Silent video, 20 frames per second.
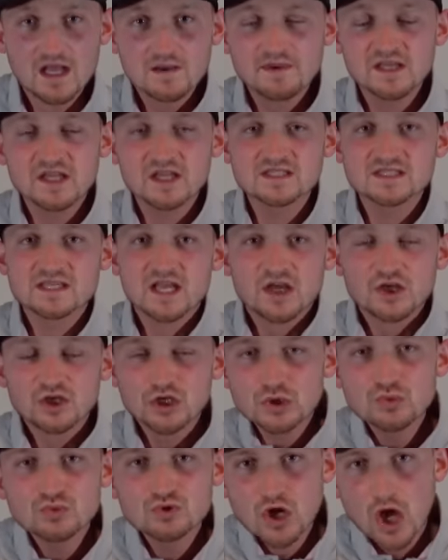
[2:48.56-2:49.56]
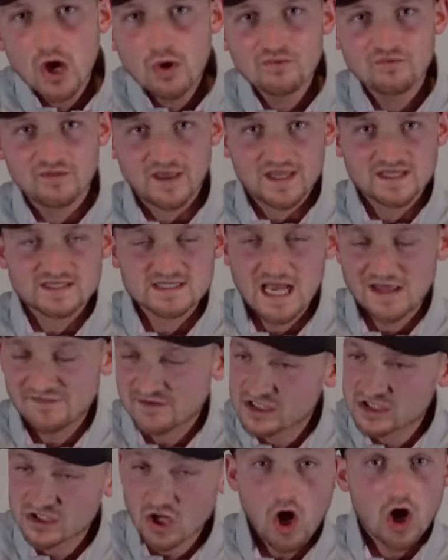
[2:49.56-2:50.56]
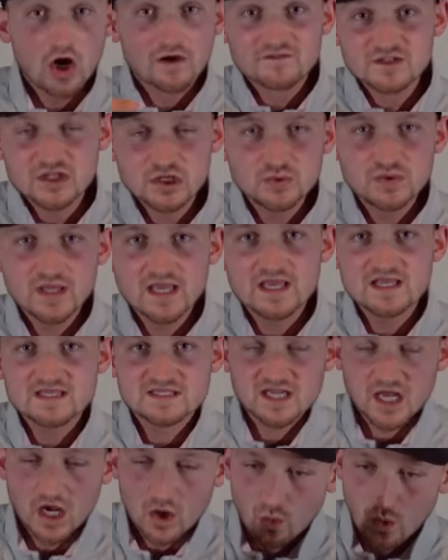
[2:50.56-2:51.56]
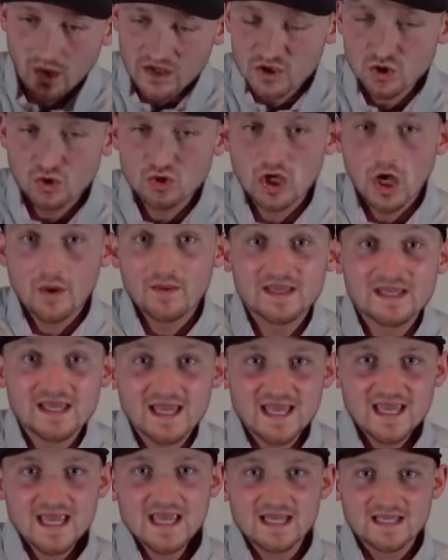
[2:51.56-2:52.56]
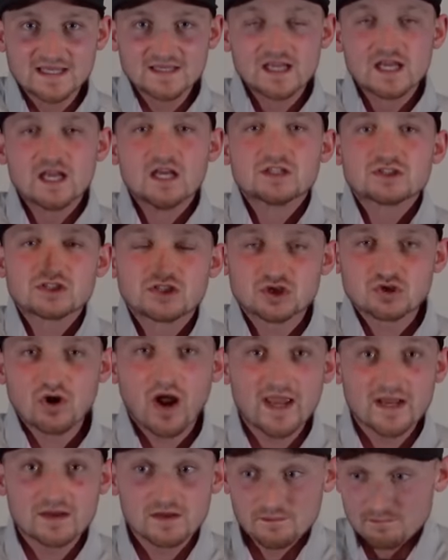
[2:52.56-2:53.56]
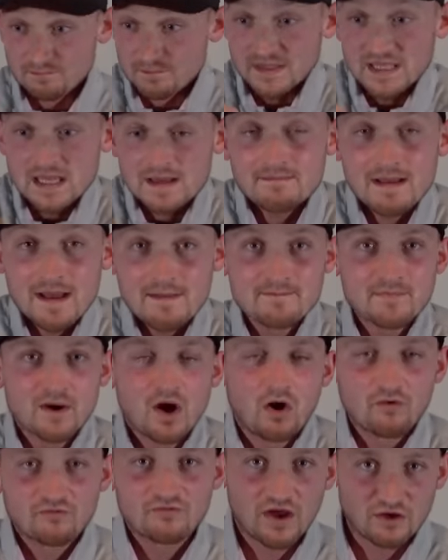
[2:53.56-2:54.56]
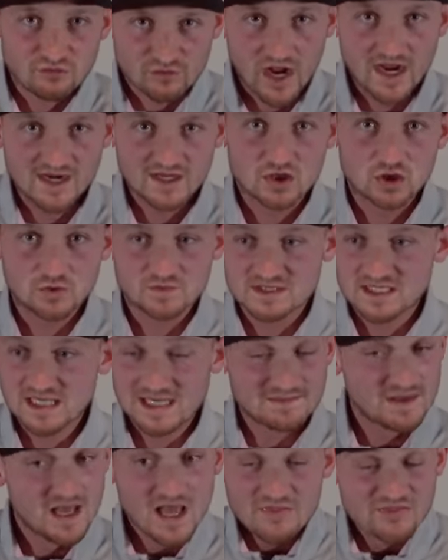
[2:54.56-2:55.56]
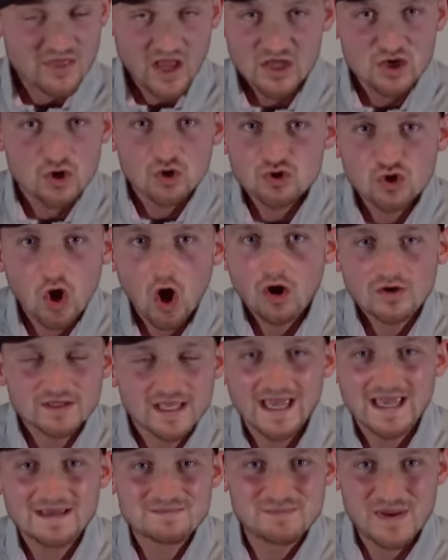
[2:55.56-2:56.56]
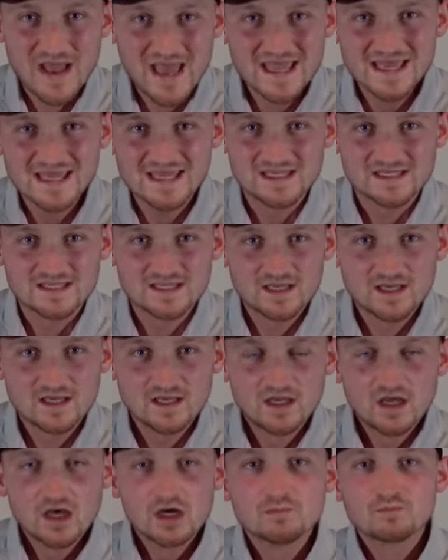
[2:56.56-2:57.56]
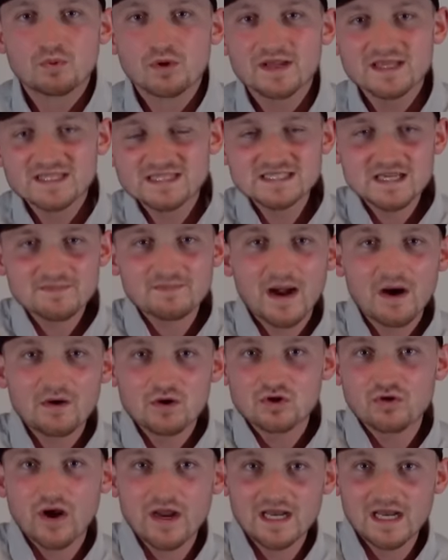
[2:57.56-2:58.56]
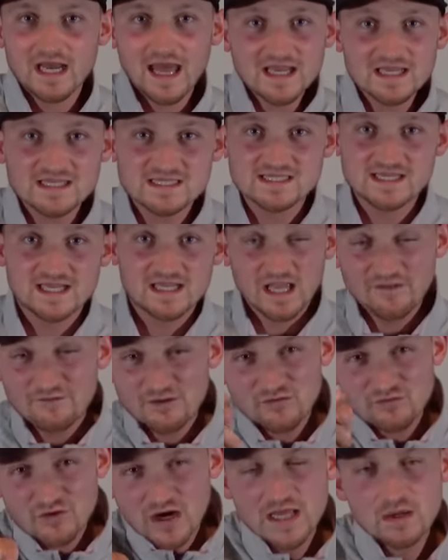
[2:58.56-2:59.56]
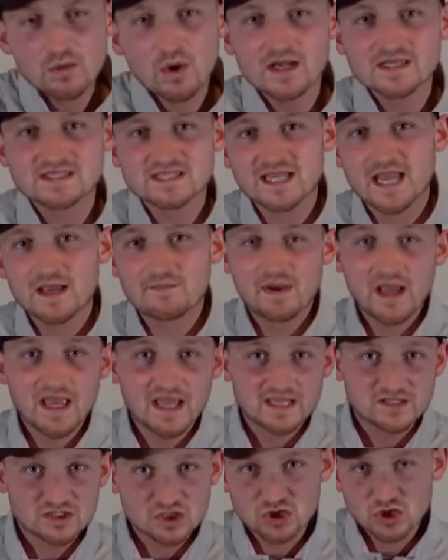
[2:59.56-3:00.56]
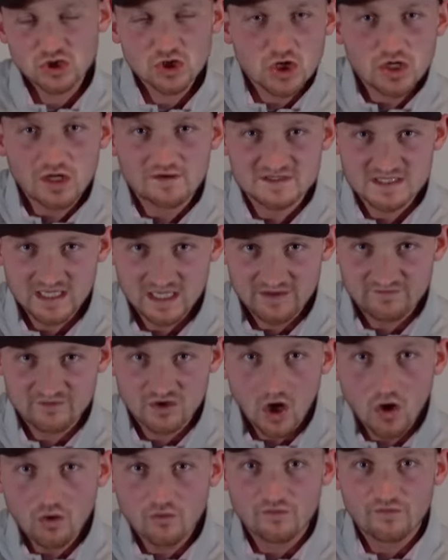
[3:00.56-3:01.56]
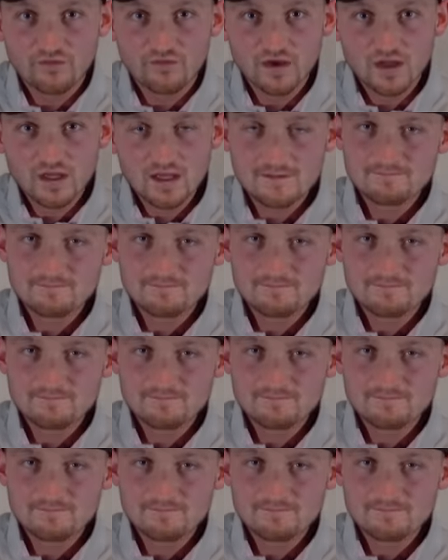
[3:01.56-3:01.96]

Because you know this at the start of 2 years ago when you're going in to try and be a member of that Ryder Cup team that you're not getting paid. But this is about creating a legacy. If you really wanted to get paid, you should have gone off to live golf.